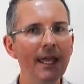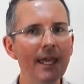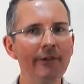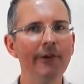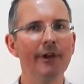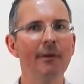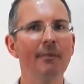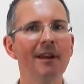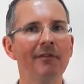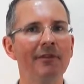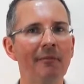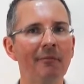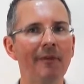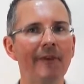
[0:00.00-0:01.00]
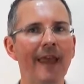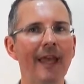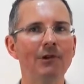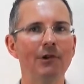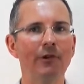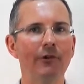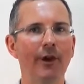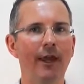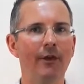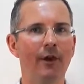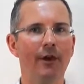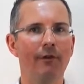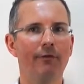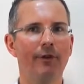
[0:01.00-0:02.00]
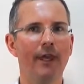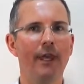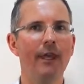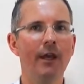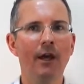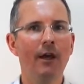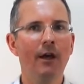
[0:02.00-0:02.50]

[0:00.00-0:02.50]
Is it a bit of a simplification to say that if the